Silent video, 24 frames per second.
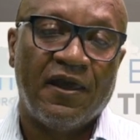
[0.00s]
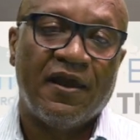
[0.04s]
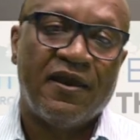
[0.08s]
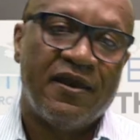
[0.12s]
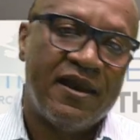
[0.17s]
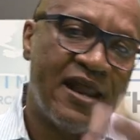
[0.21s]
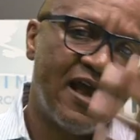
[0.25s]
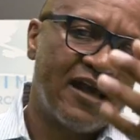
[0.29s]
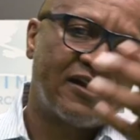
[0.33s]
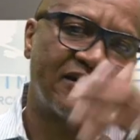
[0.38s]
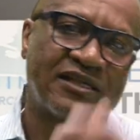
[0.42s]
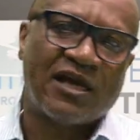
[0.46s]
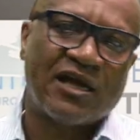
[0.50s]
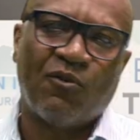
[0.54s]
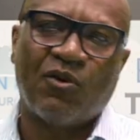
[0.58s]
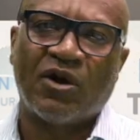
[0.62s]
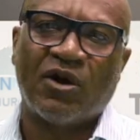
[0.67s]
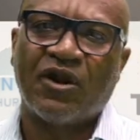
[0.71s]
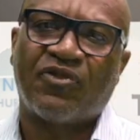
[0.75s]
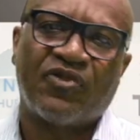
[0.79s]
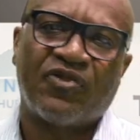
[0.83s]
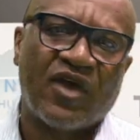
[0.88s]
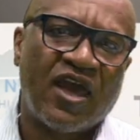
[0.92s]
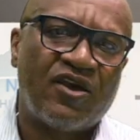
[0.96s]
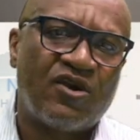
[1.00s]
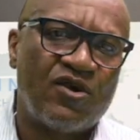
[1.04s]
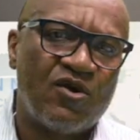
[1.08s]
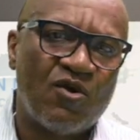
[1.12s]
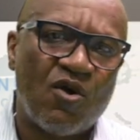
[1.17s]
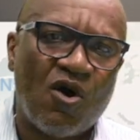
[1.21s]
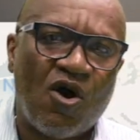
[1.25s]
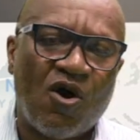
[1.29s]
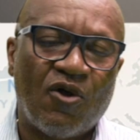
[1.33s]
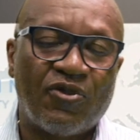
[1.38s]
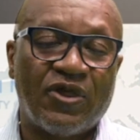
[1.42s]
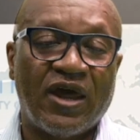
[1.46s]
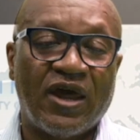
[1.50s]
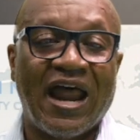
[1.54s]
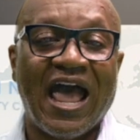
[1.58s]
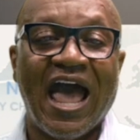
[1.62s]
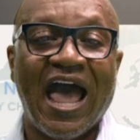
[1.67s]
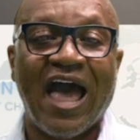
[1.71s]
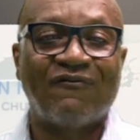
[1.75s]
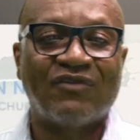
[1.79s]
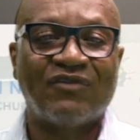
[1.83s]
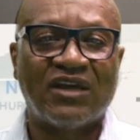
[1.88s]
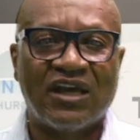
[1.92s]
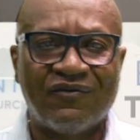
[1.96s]
Next, I want to thank you all that
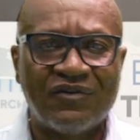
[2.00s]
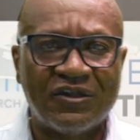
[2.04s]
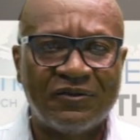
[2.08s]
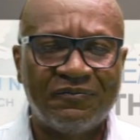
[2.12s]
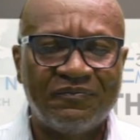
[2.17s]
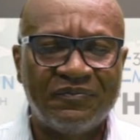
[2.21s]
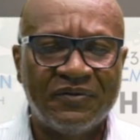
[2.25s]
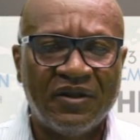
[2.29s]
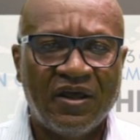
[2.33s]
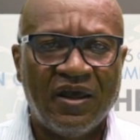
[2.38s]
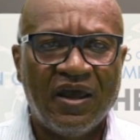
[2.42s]
have given.